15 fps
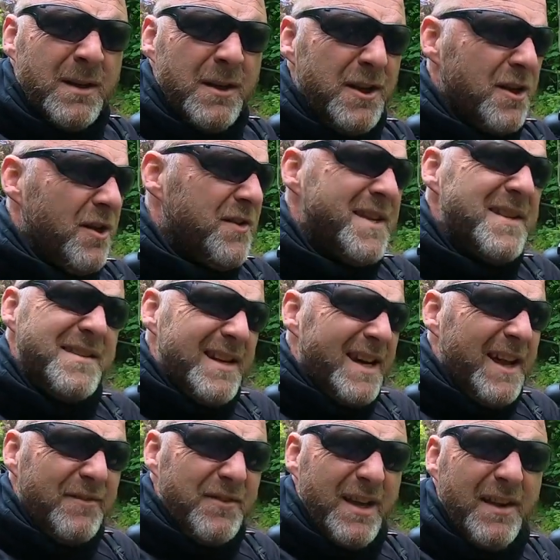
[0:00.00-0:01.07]
You know, they still
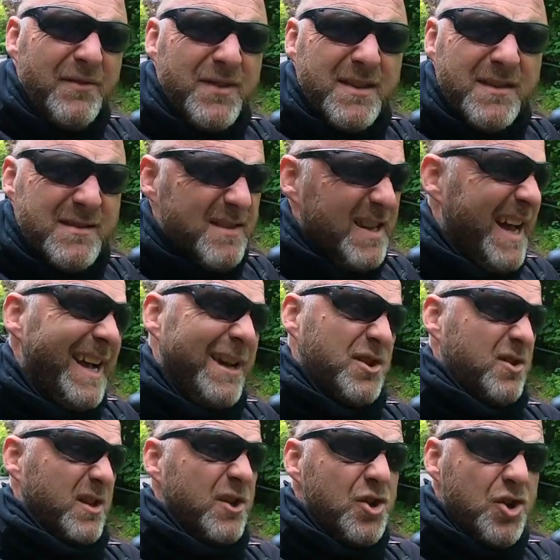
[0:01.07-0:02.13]
have to have
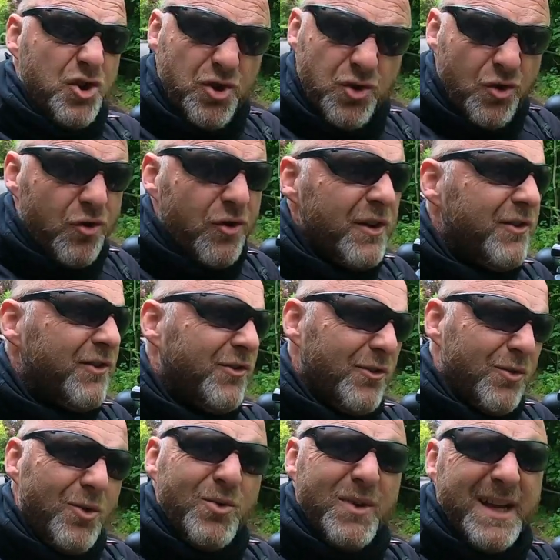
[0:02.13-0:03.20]
tax, insurance,
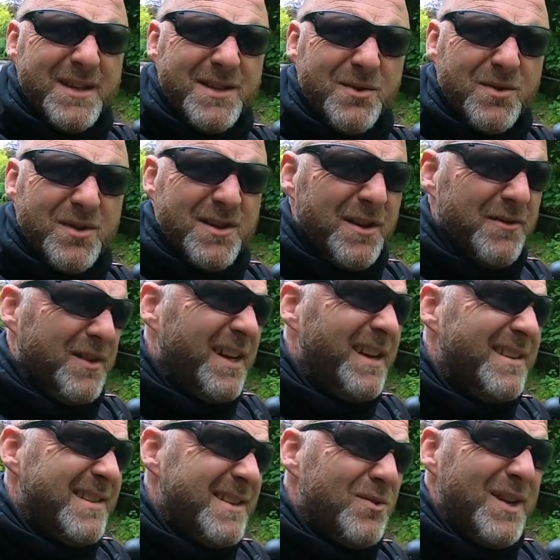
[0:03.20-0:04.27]
and all that sort of stuff. They
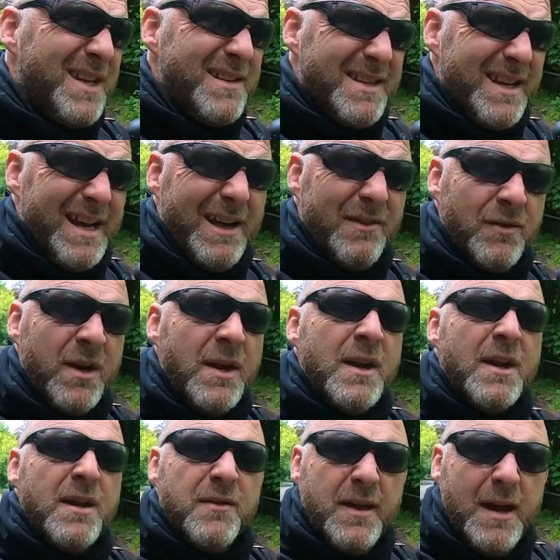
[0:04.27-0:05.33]
still need to have
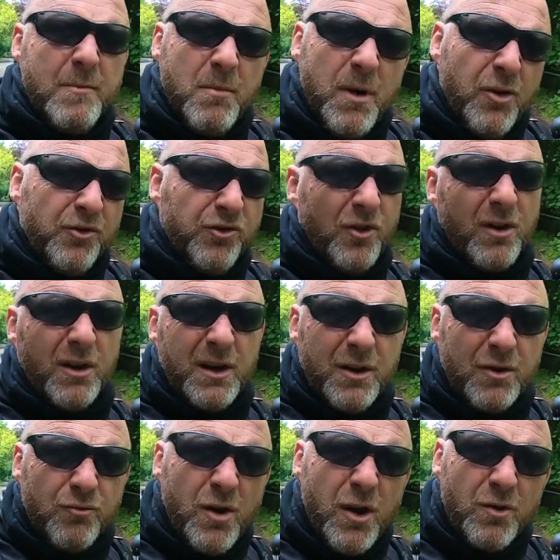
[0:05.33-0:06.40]
their motorcycle in
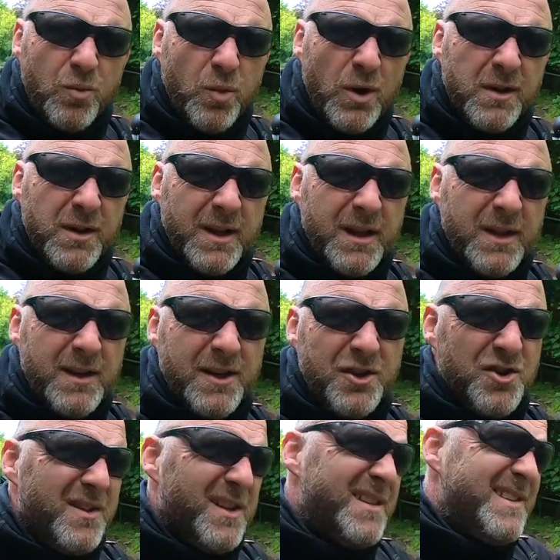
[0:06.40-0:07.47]
a roadworthy
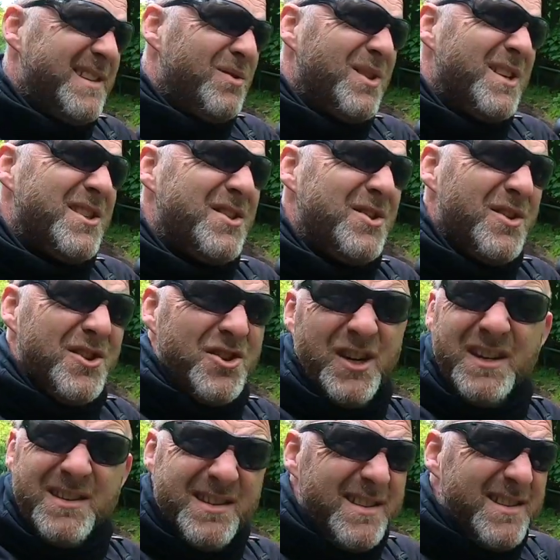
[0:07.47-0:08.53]
condition. They still need to do the
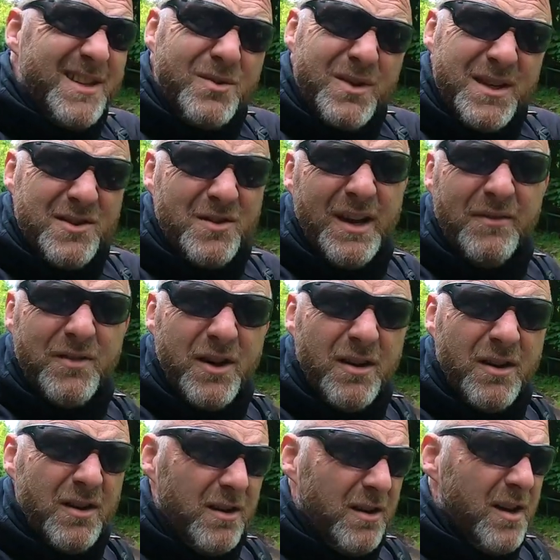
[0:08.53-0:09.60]
checks. They still need to have
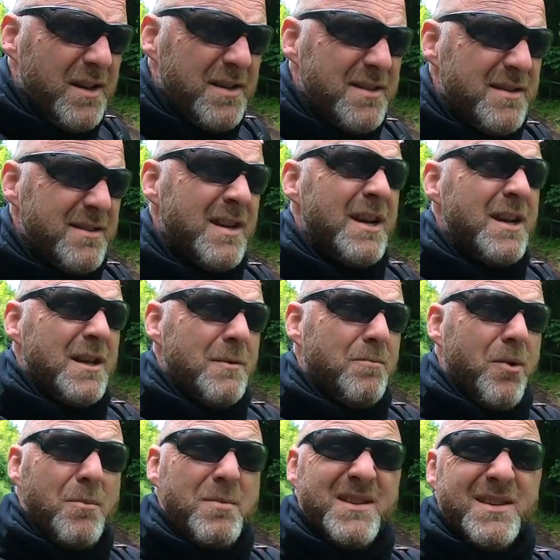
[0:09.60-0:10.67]
a license. They
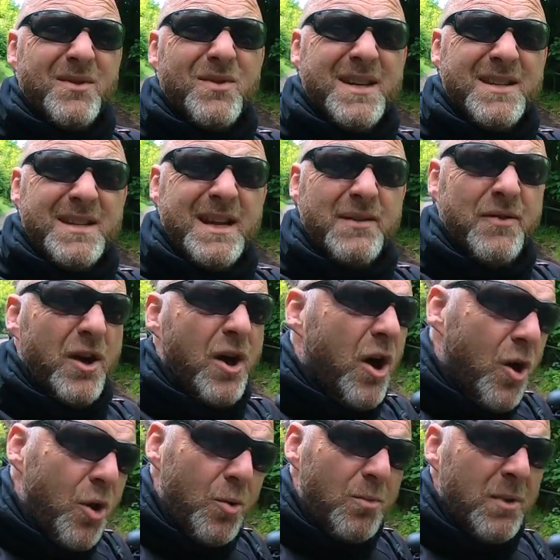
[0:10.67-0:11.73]
probably still need to have a
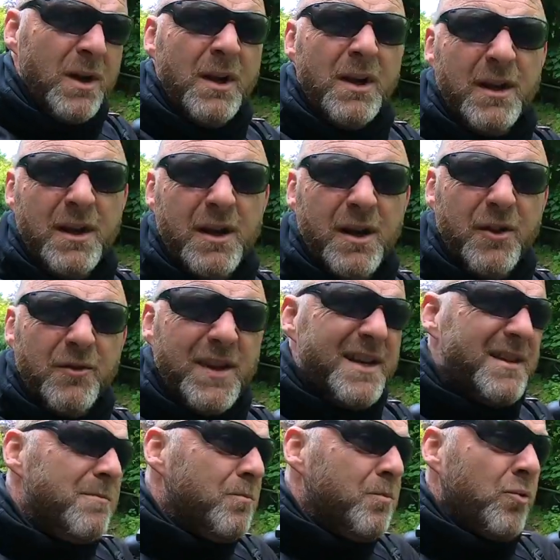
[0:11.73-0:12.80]
home. You know,
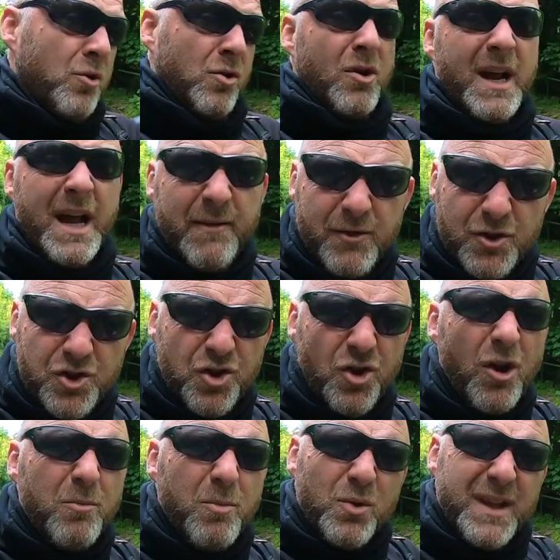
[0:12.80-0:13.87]
they got to have a
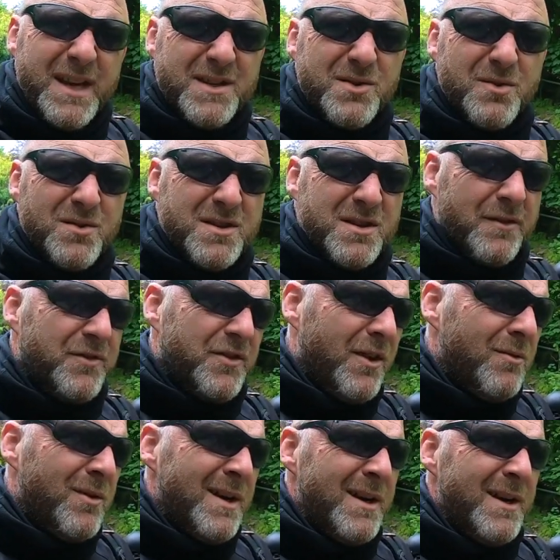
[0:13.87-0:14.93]
job, all that sort of stuff.
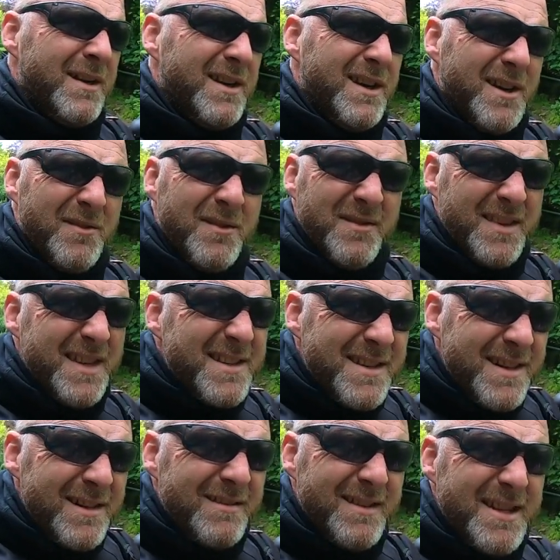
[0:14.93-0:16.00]
So, you know,
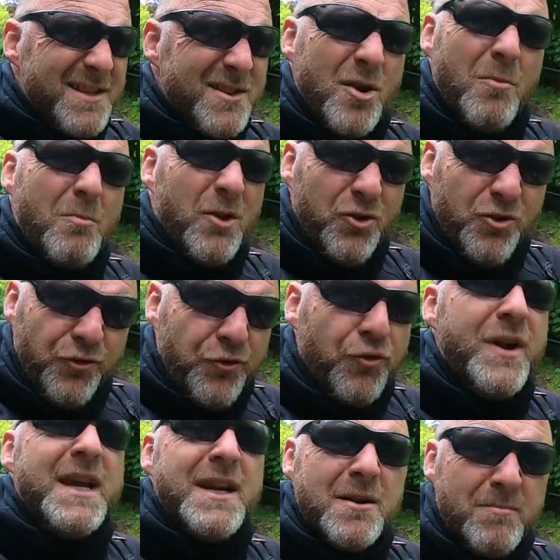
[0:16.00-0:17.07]
there's not much
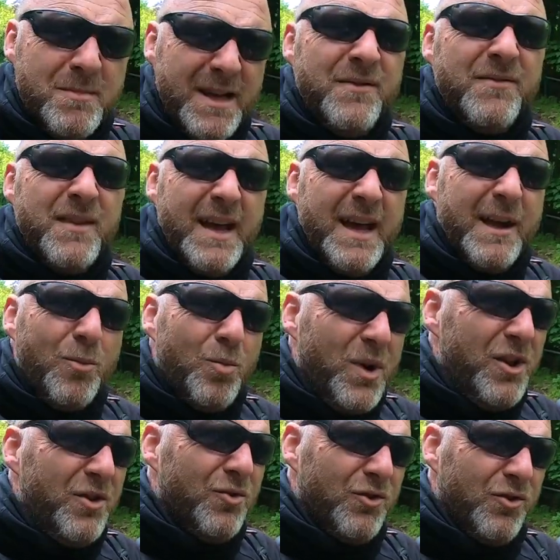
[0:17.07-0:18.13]
freedom in there
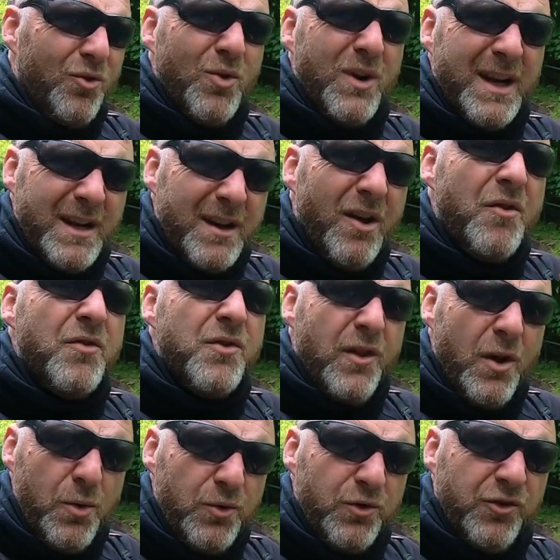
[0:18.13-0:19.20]
when you're talking on
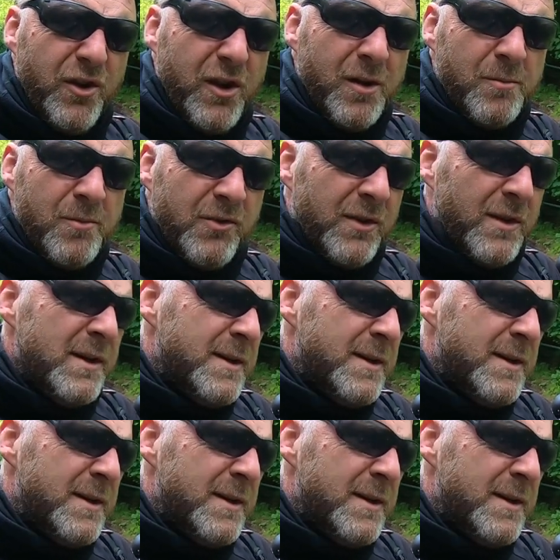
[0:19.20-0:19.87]
those terms.